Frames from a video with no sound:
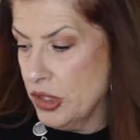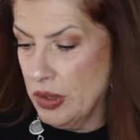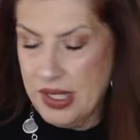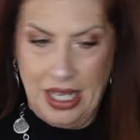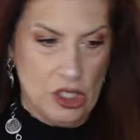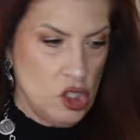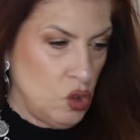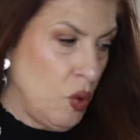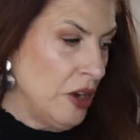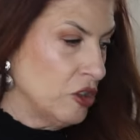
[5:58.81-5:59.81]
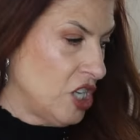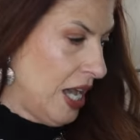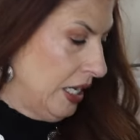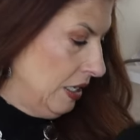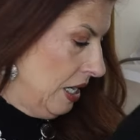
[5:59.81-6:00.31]
So it's like a sweater
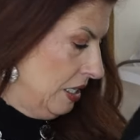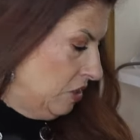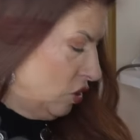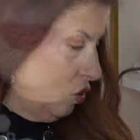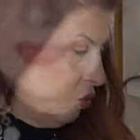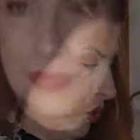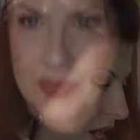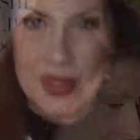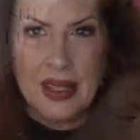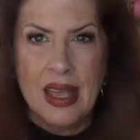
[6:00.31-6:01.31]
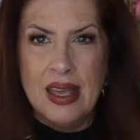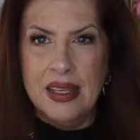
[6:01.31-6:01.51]
jacket and it's great.